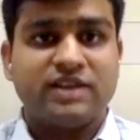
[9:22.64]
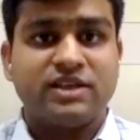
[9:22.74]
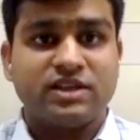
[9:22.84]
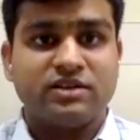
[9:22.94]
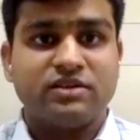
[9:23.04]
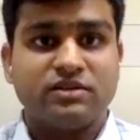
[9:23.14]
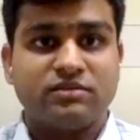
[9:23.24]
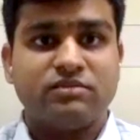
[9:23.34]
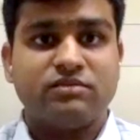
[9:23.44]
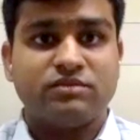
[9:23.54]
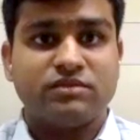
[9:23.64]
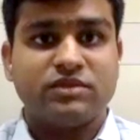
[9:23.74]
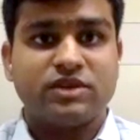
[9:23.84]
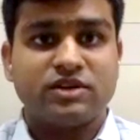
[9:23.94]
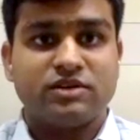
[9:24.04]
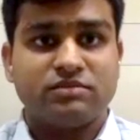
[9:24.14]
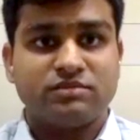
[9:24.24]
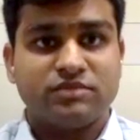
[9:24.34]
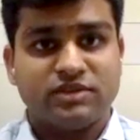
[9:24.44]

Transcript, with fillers: I think uh, uh,